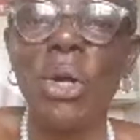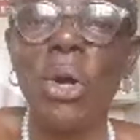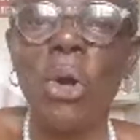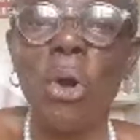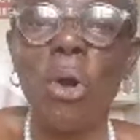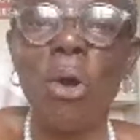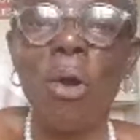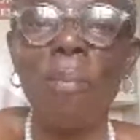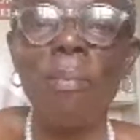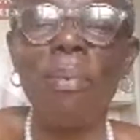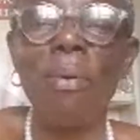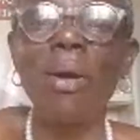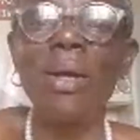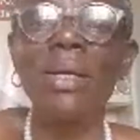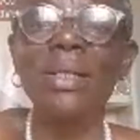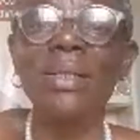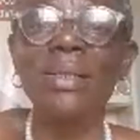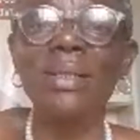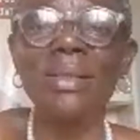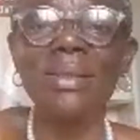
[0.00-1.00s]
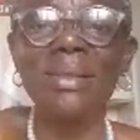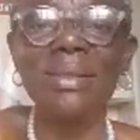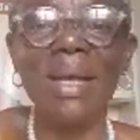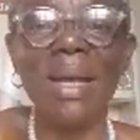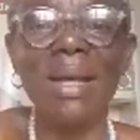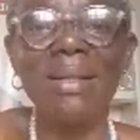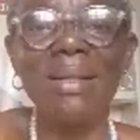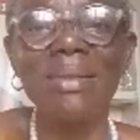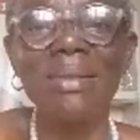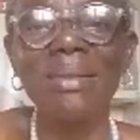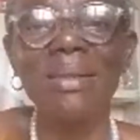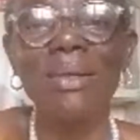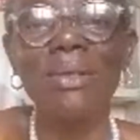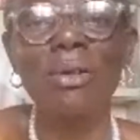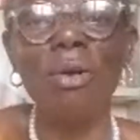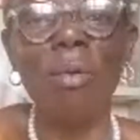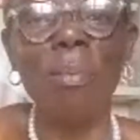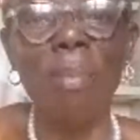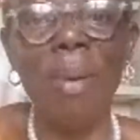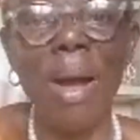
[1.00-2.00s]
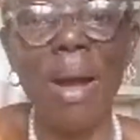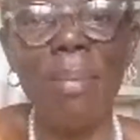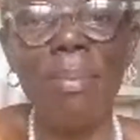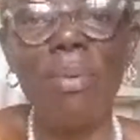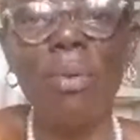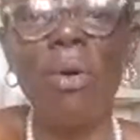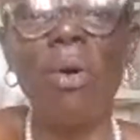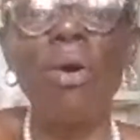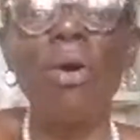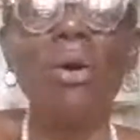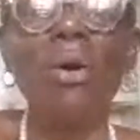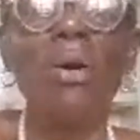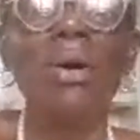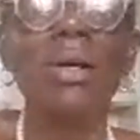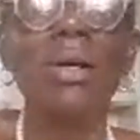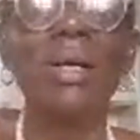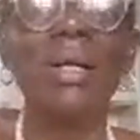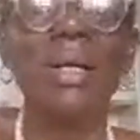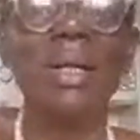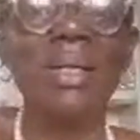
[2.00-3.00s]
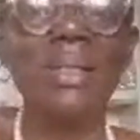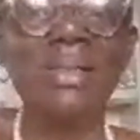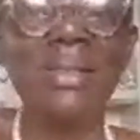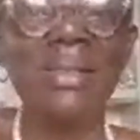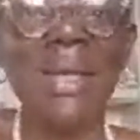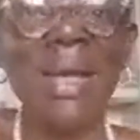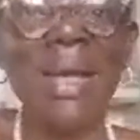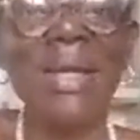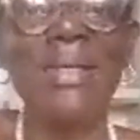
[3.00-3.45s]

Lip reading: or pour it inside your pap or inside